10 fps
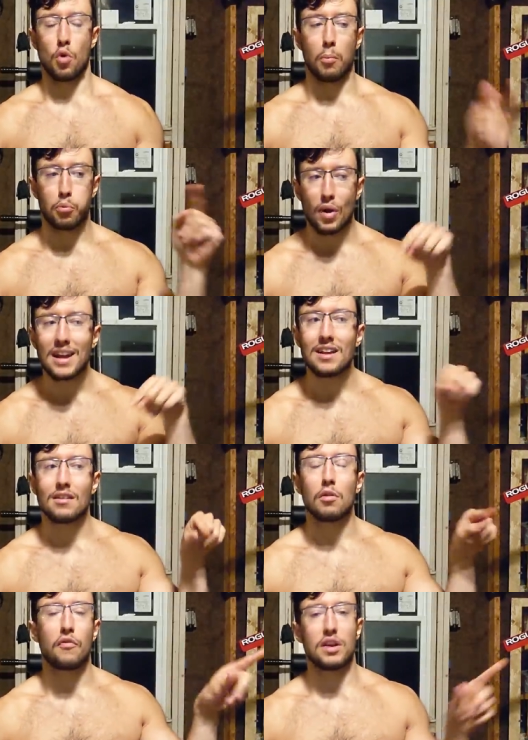We're breaking
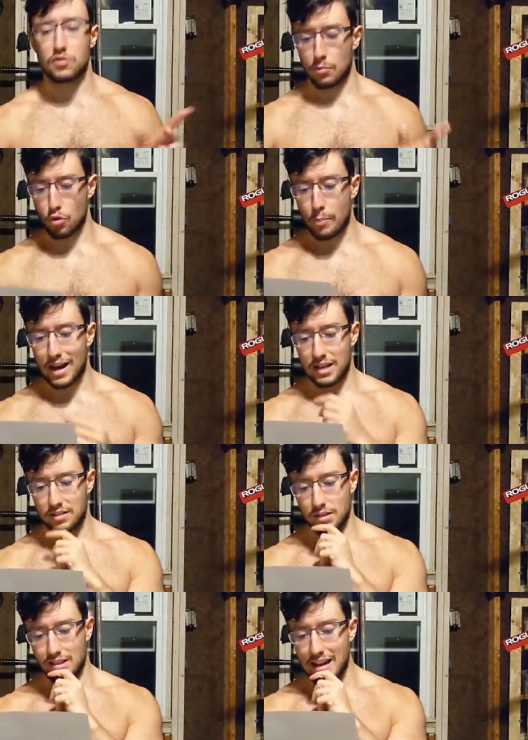down things from the
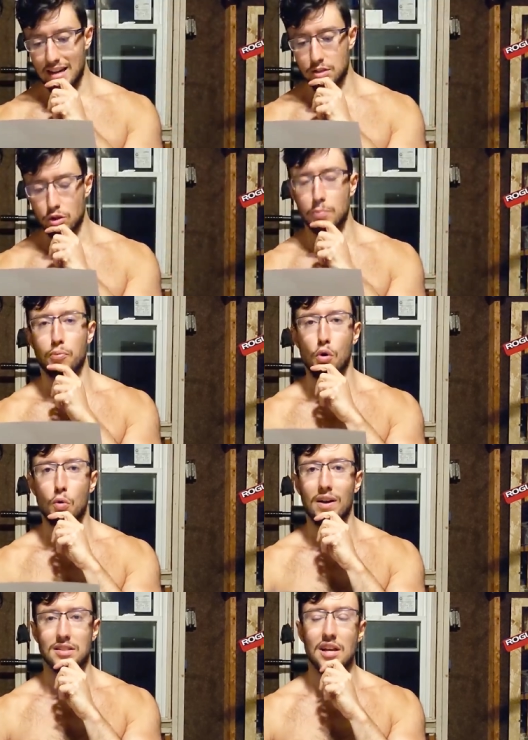past. That is not
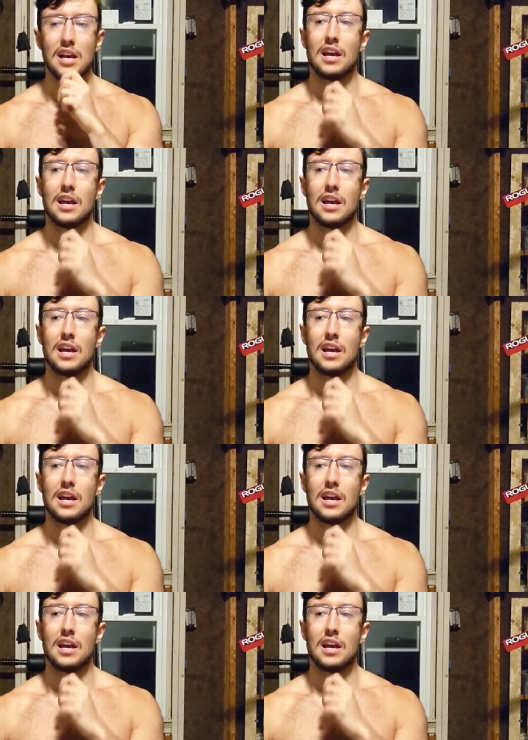progress.